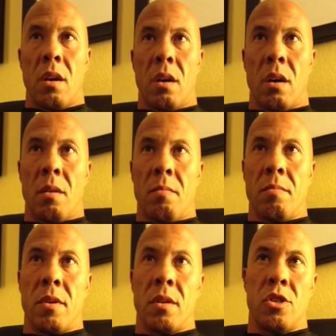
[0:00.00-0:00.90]
And
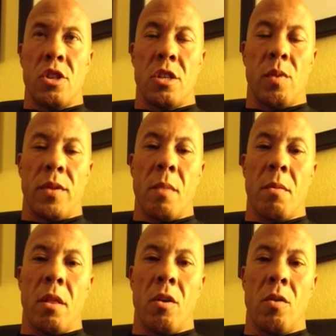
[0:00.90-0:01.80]
just with them
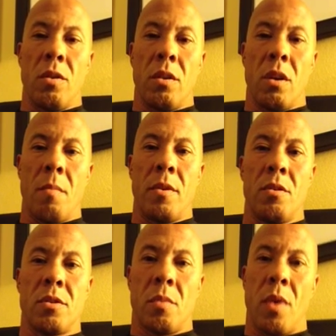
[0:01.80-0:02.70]
alone, I've been
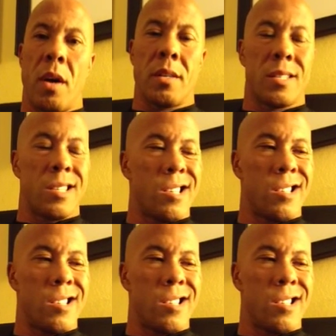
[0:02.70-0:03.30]
using the product.